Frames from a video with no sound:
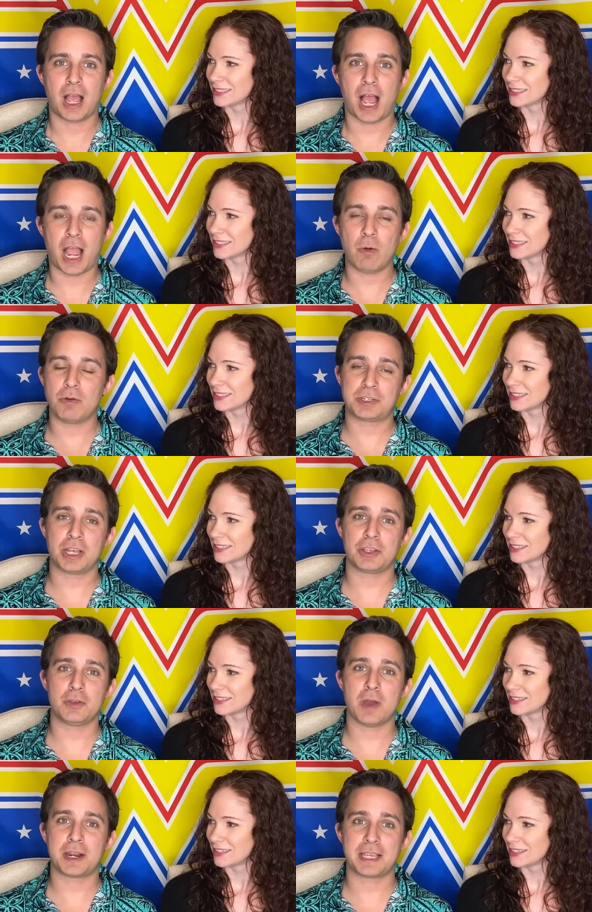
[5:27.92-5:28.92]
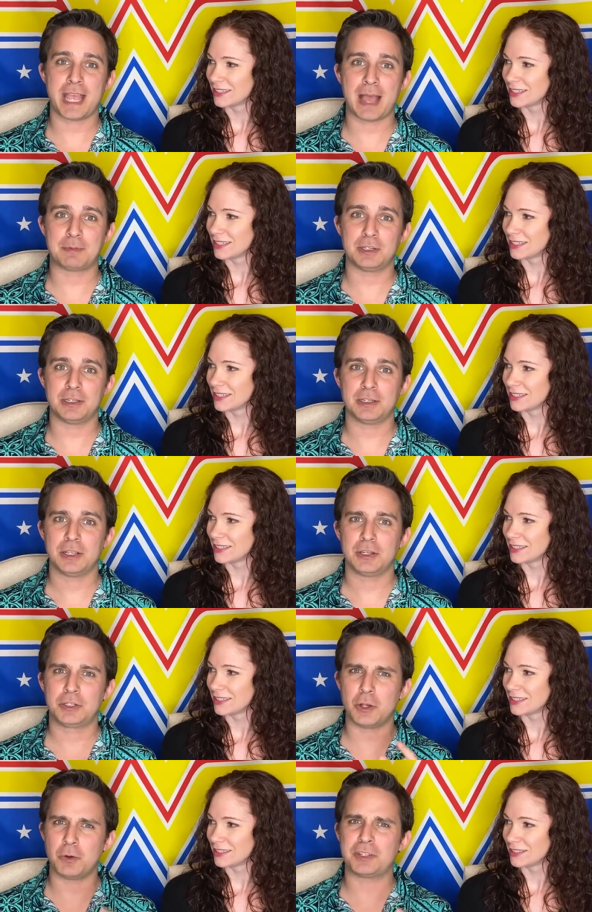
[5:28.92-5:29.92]
Speaker 1: I won't tell you how to captain,
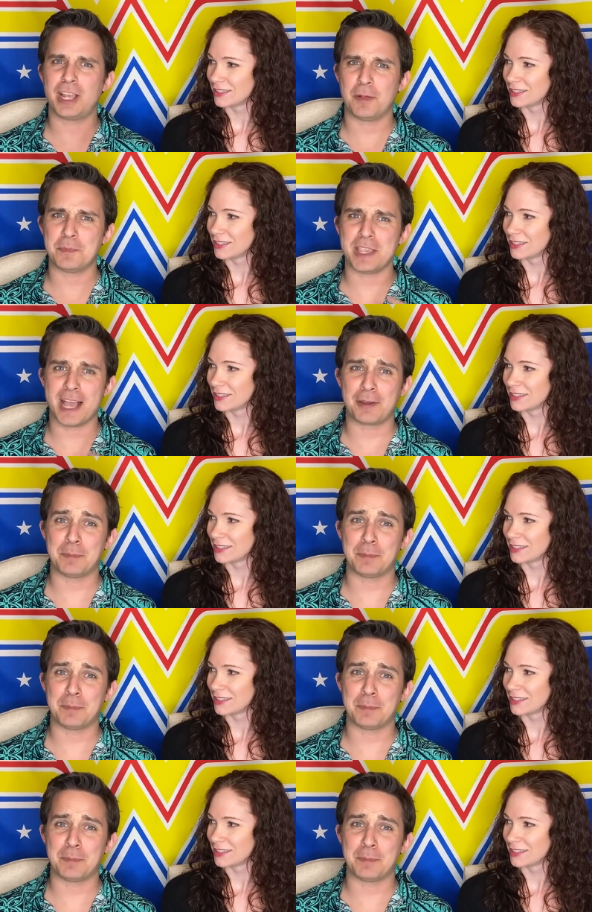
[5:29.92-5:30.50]
don't tell me how to